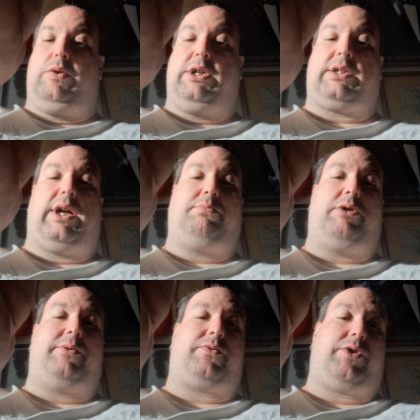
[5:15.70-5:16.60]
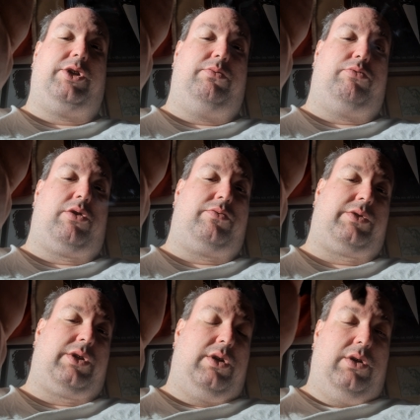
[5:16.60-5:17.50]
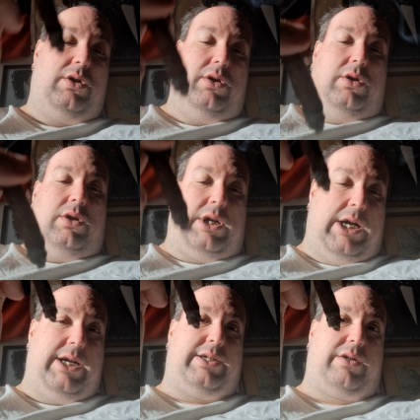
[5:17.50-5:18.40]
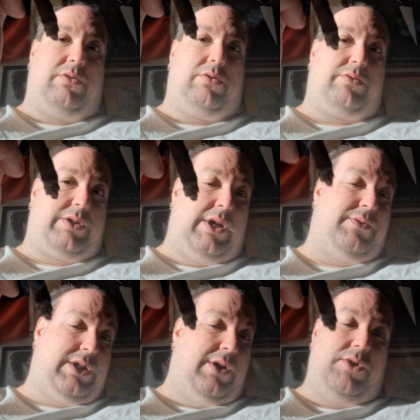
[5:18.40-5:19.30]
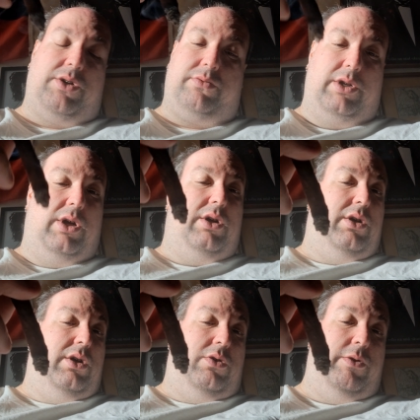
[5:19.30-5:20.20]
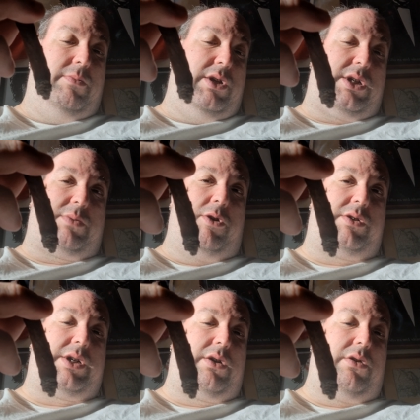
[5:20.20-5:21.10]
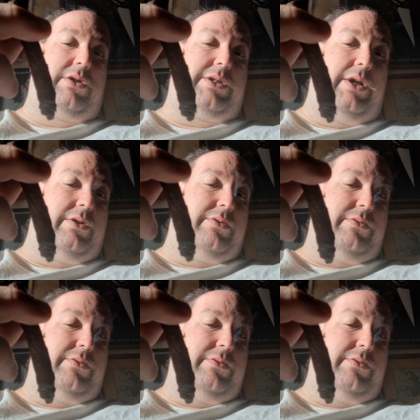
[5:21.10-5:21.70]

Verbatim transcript: it's like puffs for you, bros, guys and girls. I've I've known women to smoke cigars too.